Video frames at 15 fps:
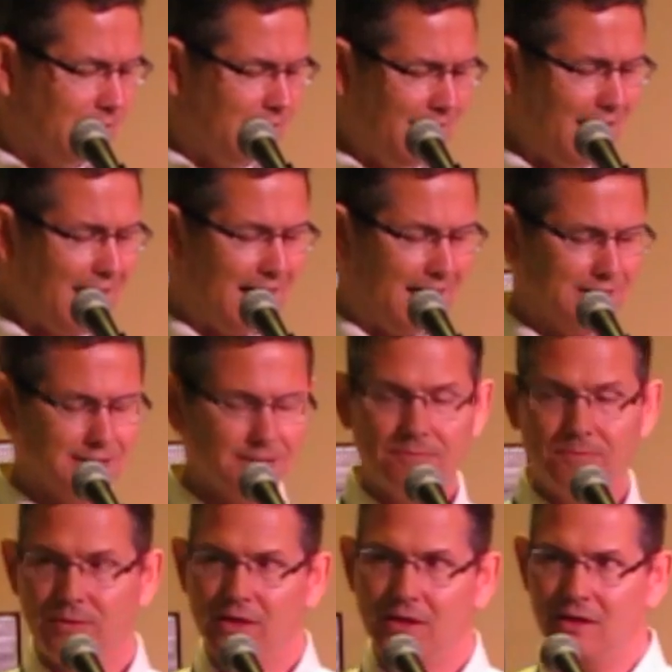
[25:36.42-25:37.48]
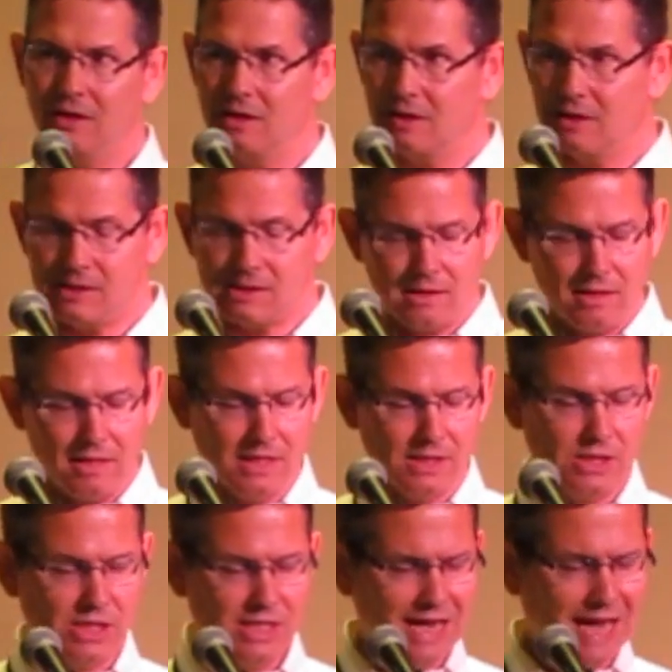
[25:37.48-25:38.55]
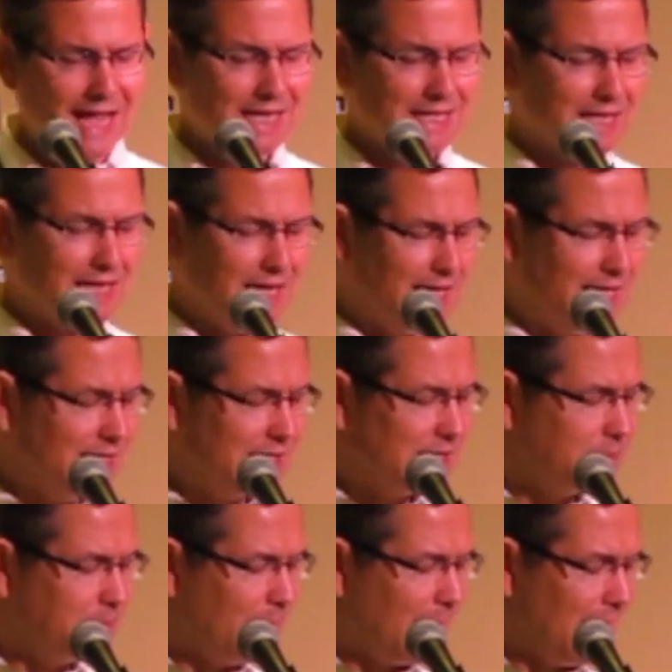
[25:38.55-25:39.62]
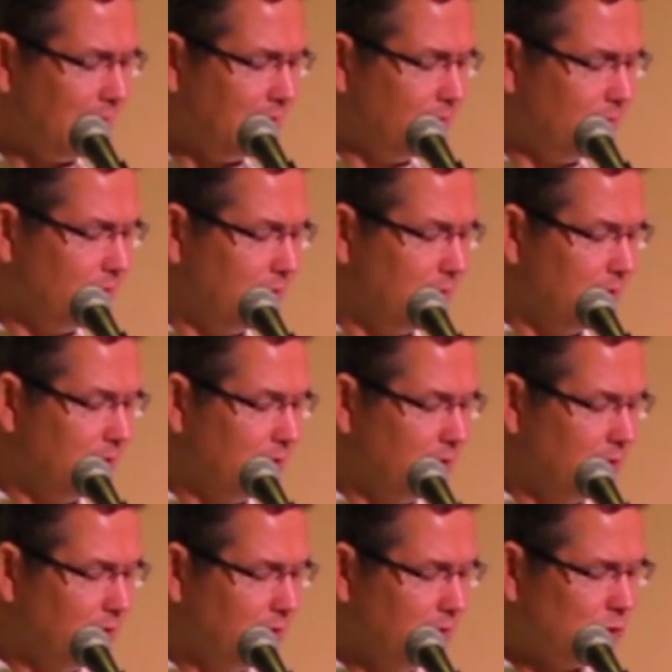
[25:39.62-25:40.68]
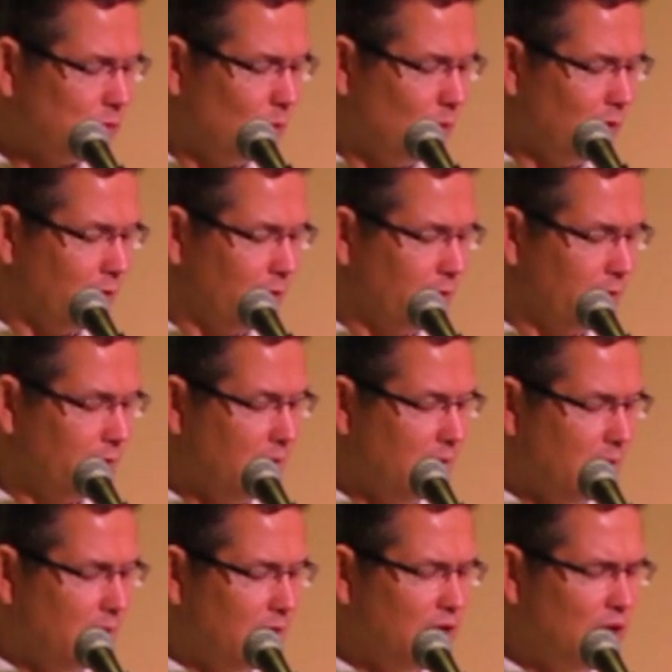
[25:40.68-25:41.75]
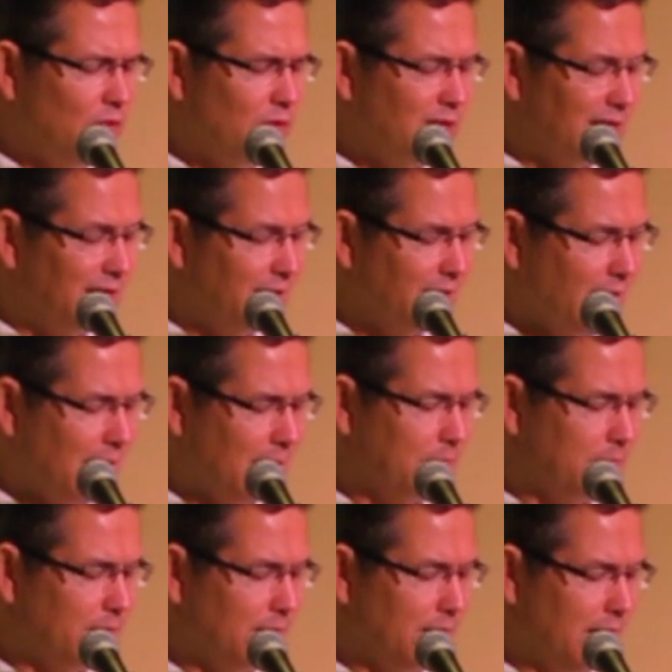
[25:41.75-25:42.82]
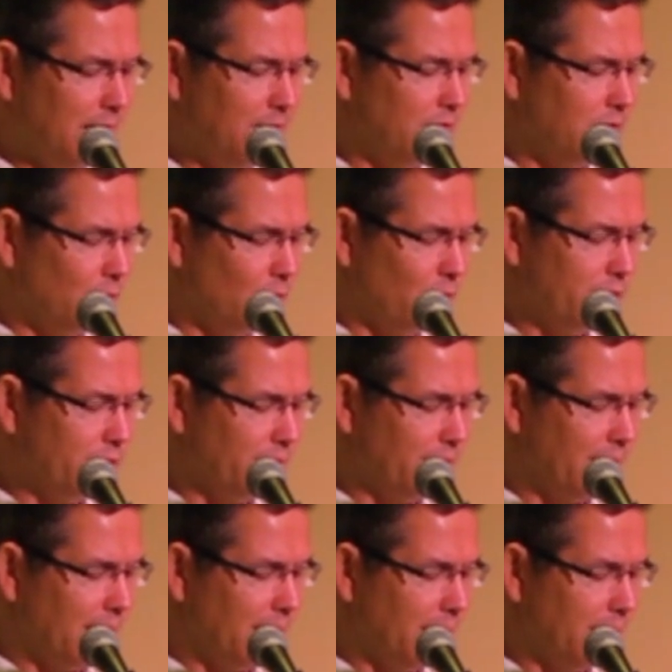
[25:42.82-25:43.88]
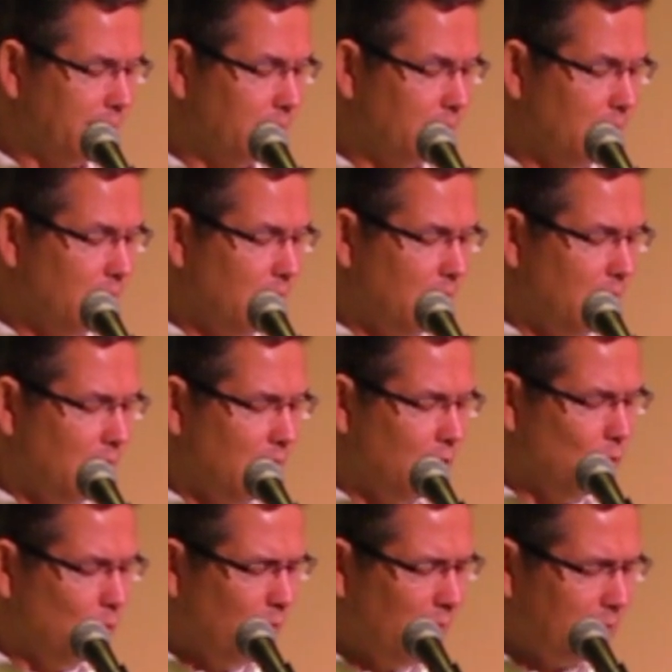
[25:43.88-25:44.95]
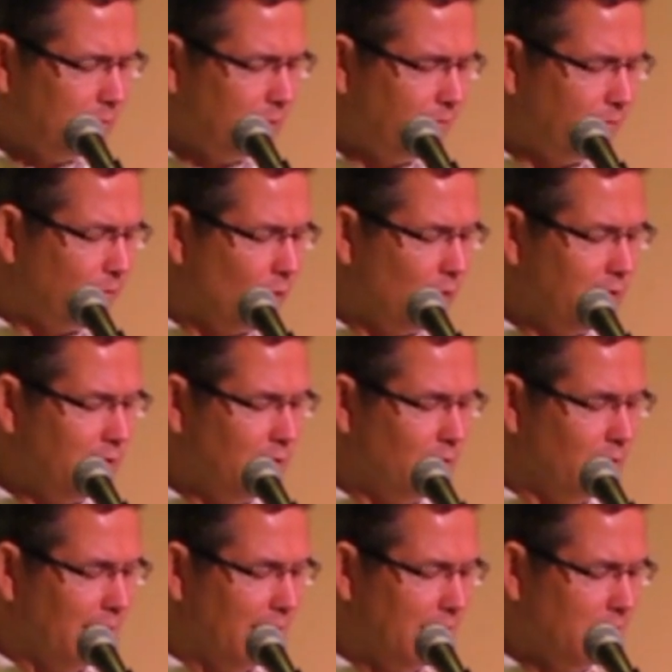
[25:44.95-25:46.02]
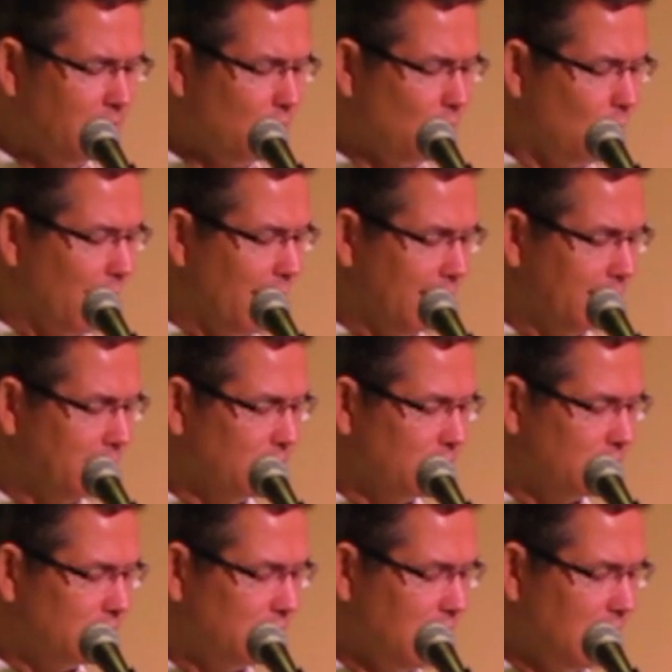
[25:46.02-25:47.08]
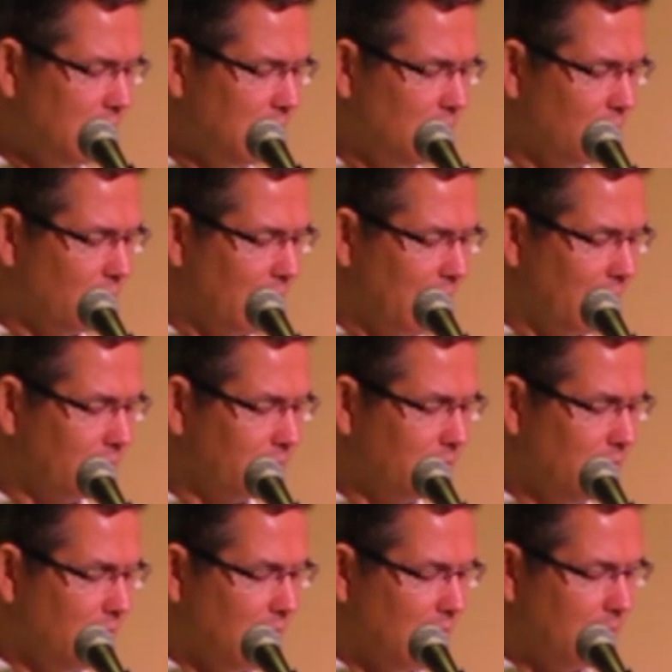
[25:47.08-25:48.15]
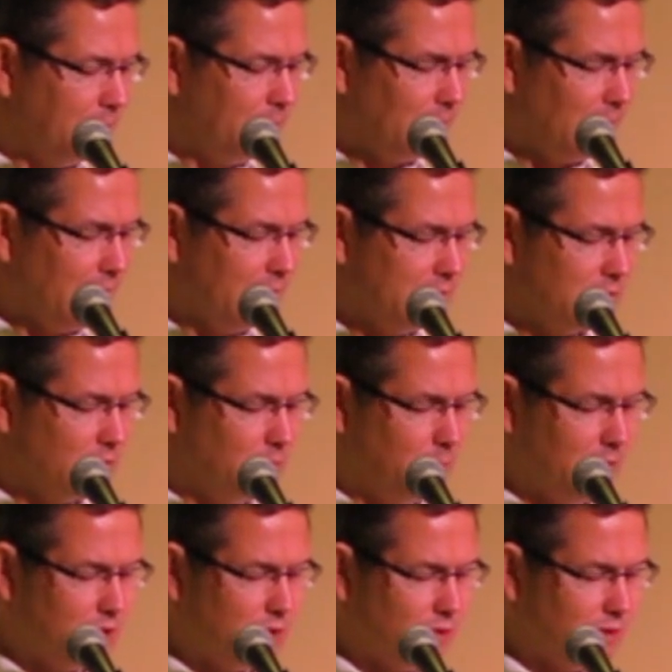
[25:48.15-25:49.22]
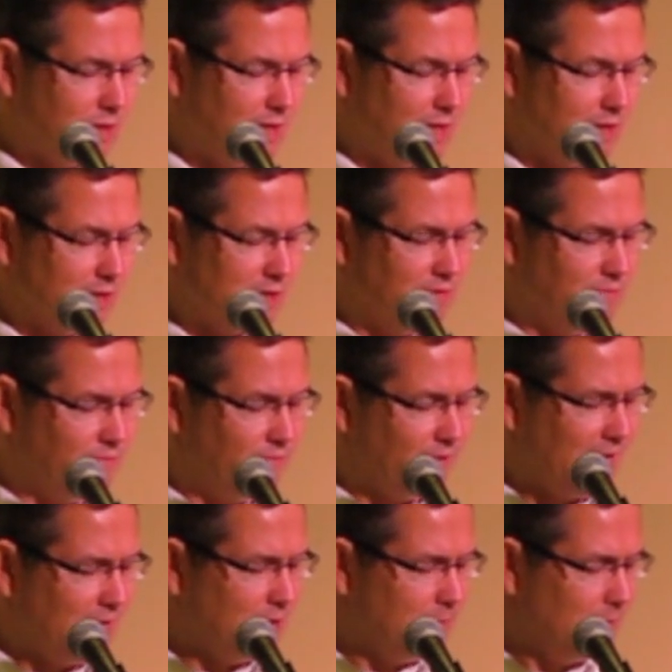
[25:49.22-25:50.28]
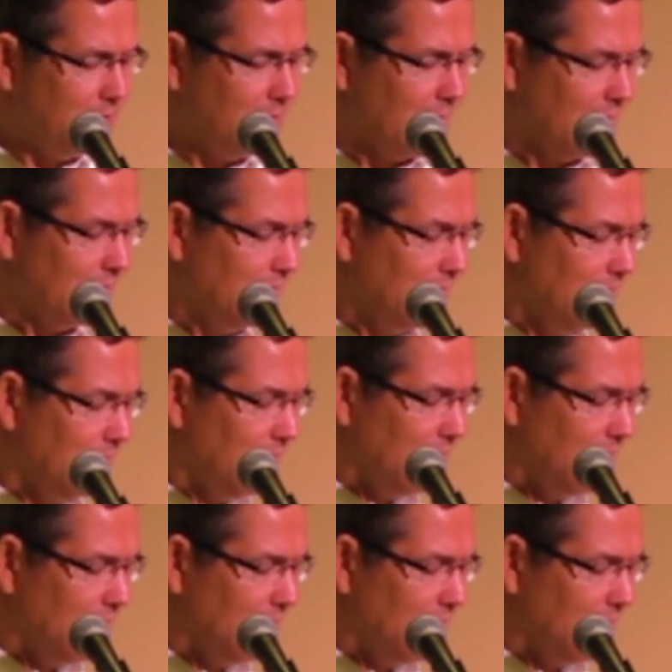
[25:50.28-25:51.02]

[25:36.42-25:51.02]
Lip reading: Yet," listen to this, "yet in spite of this word, you did not believe the Lord your God, who went before you in the way to seek you out a place to pitch your tents in fire by night